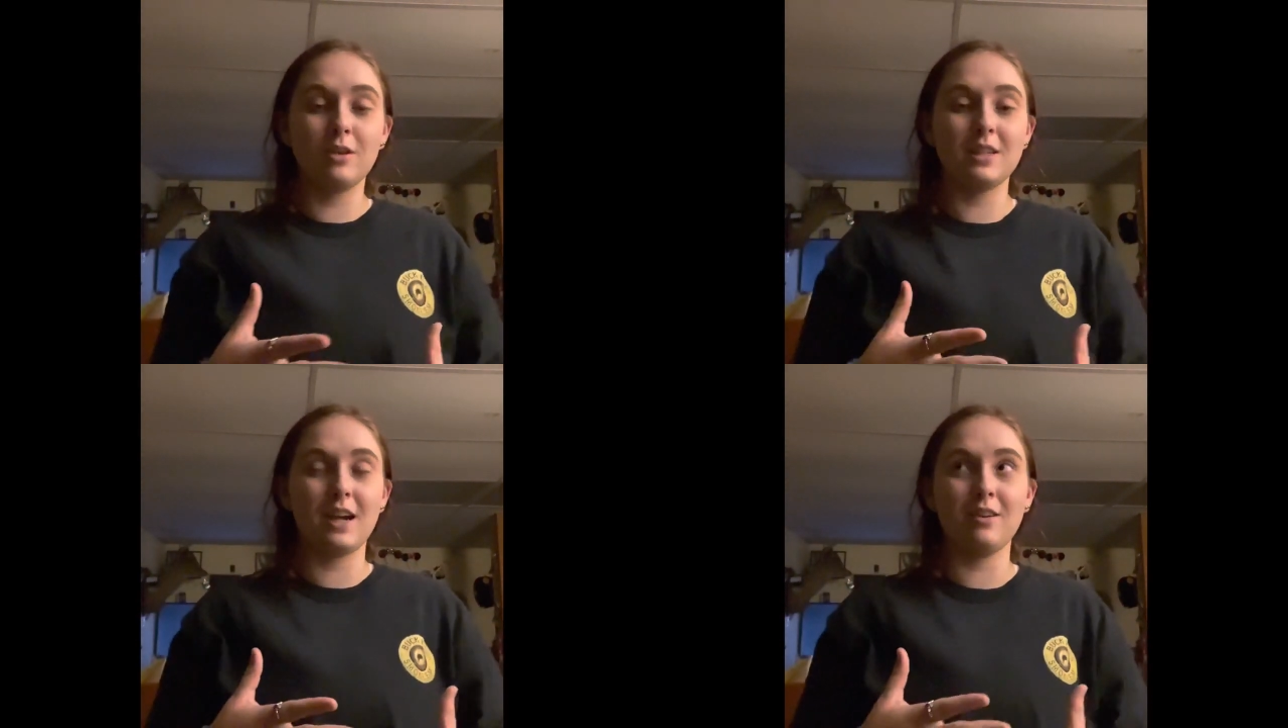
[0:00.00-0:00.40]

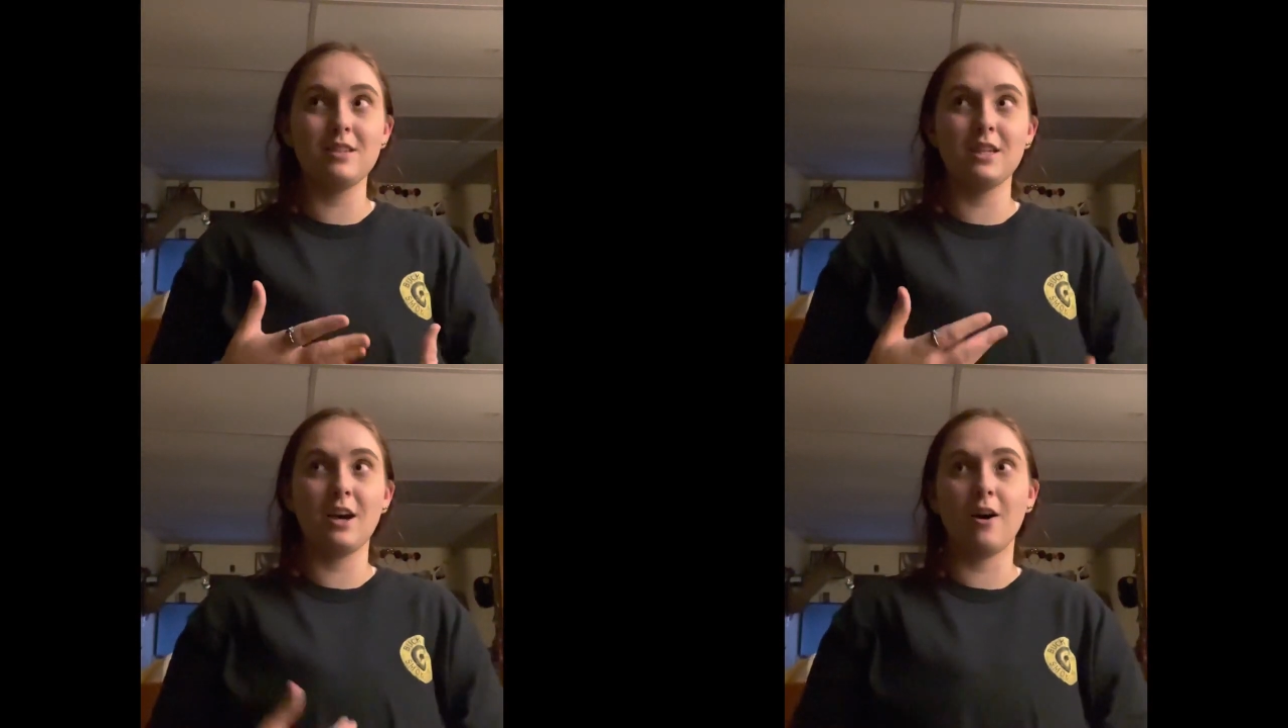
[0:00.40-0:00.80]
in town
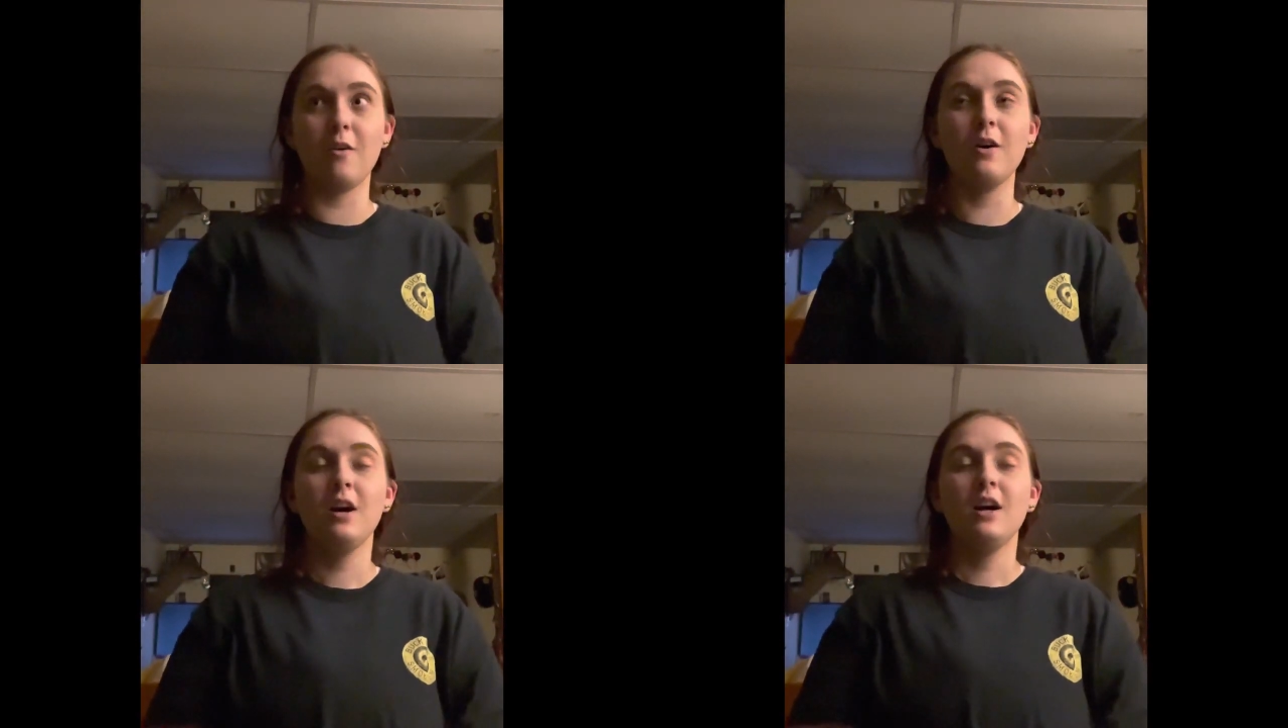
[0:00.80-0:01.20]
to
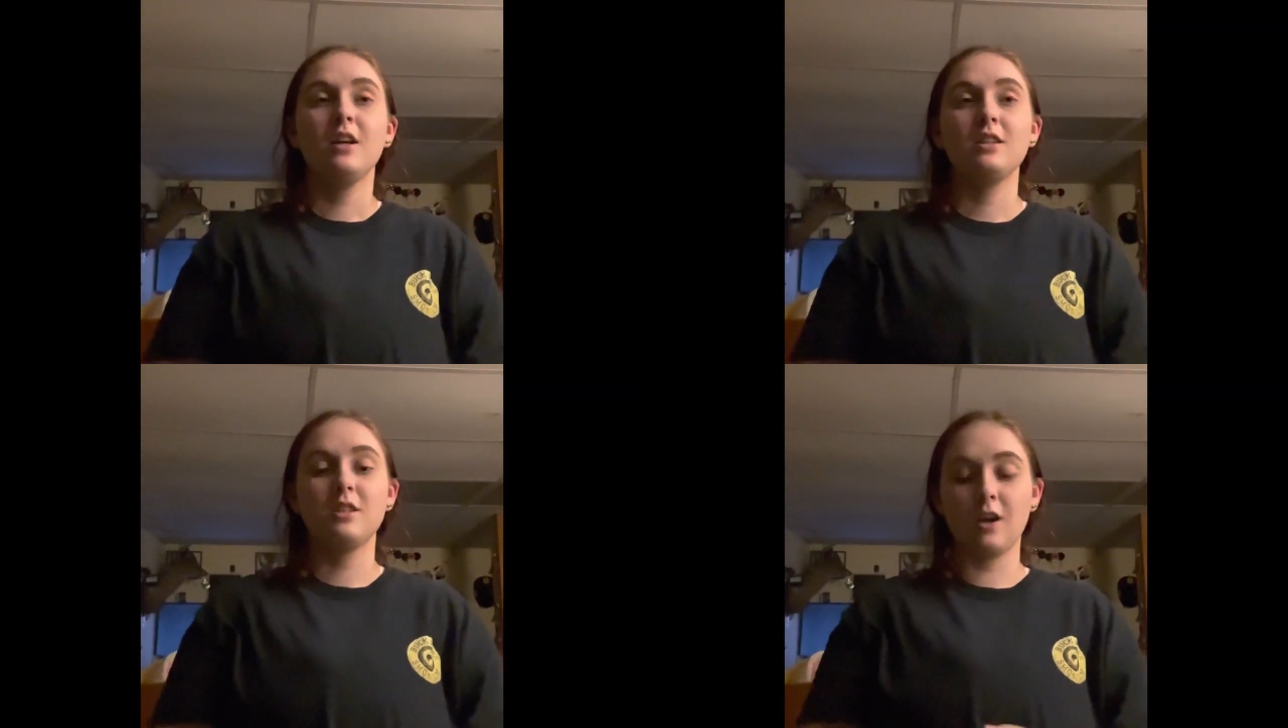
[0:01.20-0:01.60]
go.
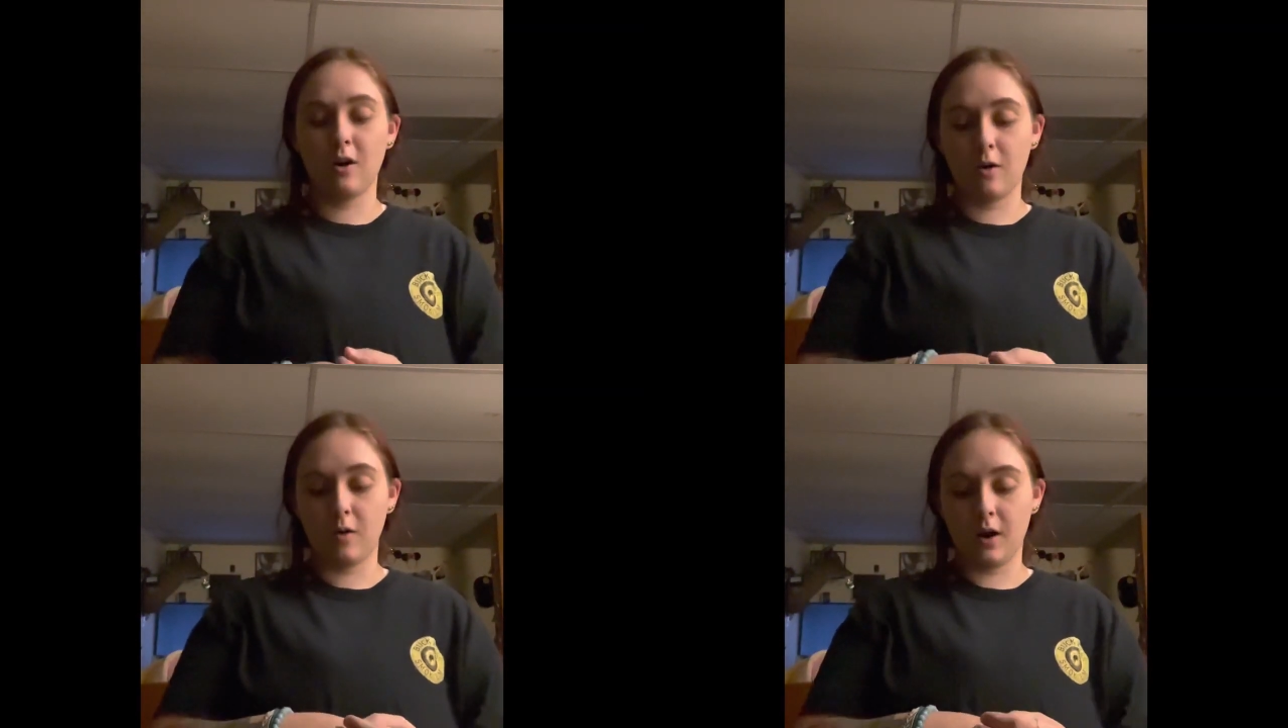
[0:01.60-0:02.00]

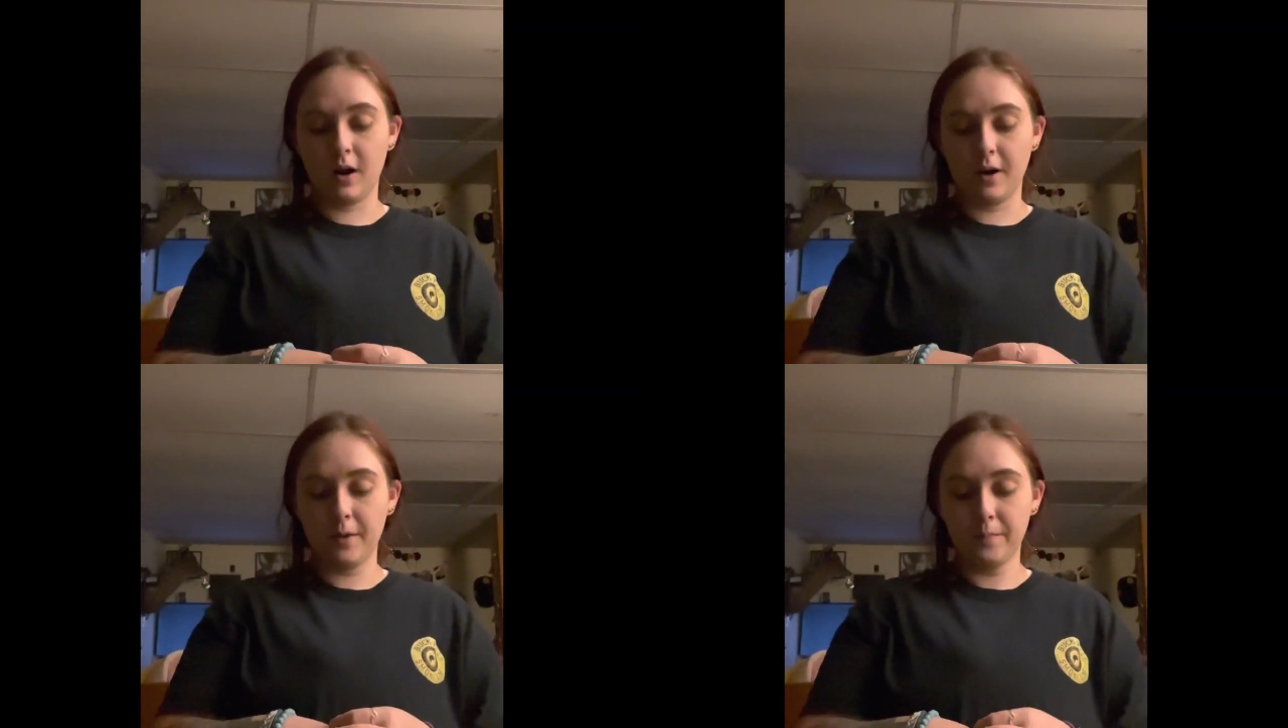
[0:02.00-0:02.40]
So
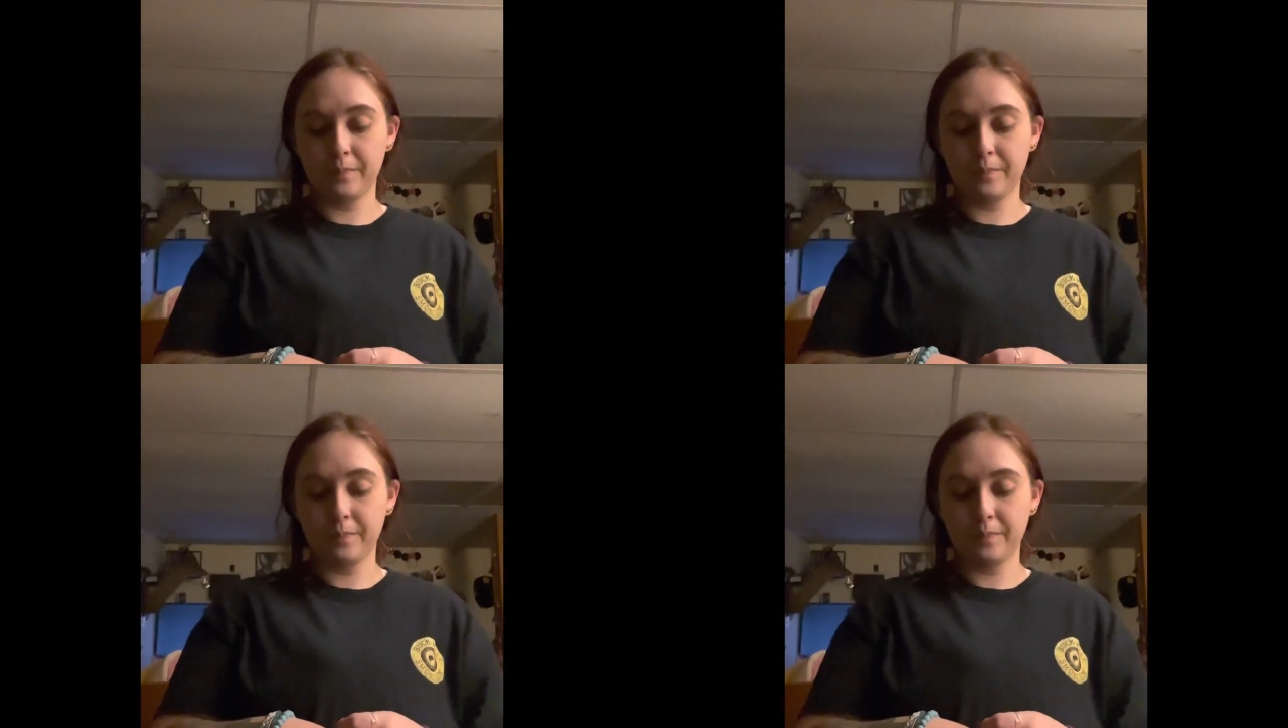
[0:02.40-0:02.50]
um,